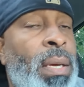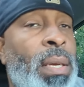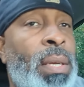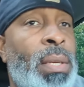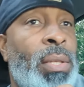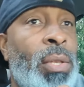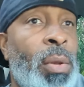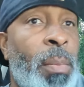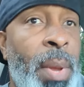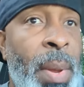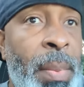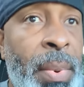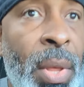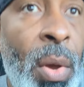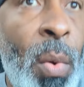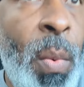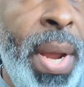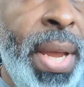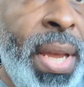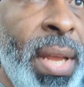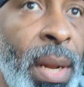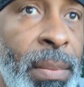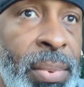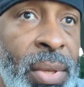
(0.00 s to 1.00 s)
So people are
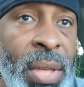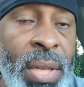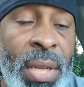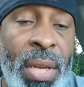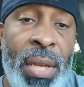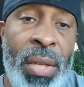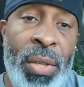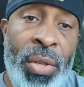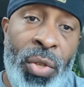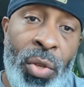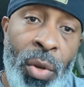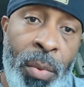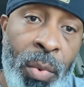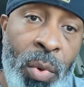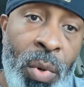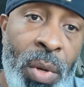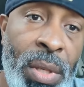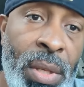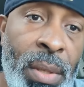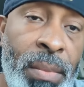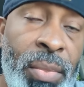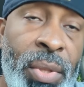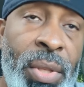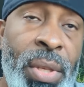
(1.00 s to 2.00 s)
waking up to the
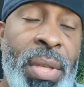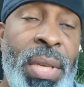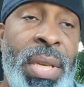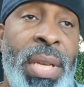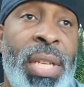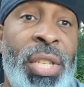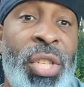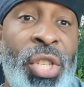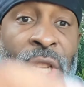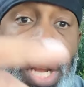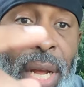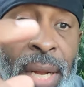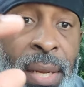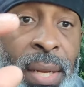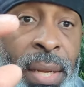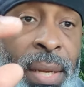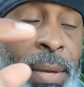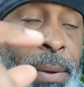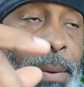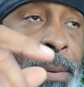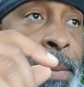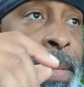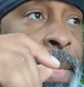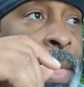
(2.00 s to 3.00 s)
consumerism, to the
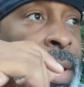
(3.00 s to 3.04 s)
agenda,